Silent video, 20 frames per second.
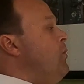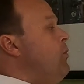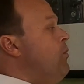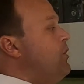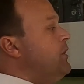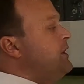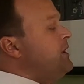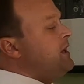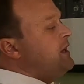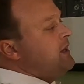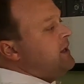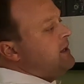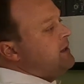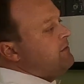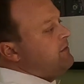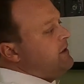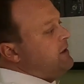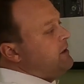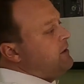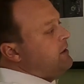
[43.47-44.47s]
1 gig
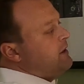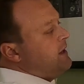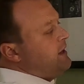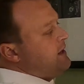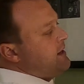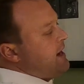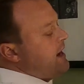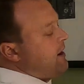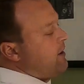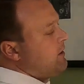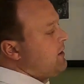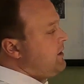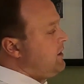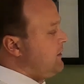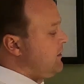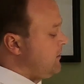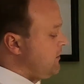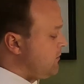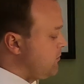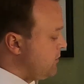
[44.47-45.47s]
of internet out
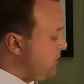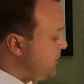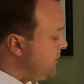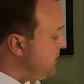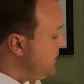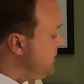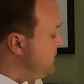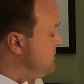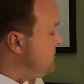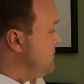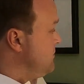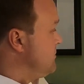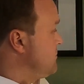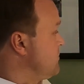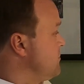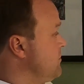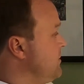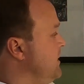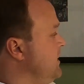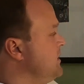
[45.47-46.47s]
here. Really, it's just
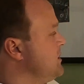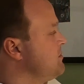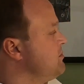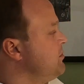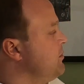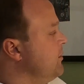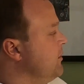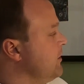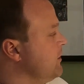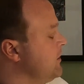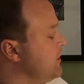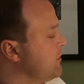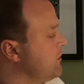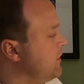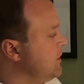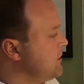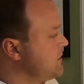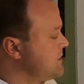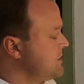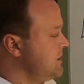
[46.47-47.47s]
transport
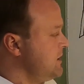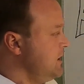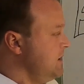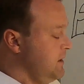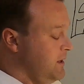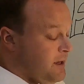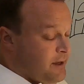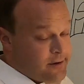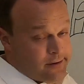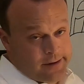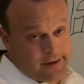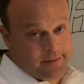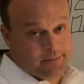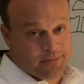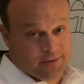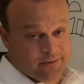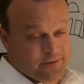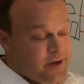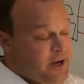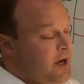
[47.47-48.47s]
across the internet
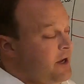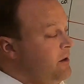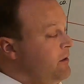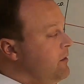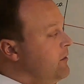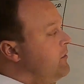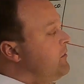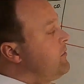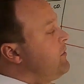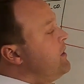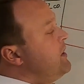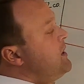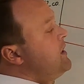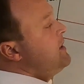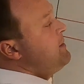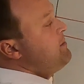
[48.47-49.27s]
providers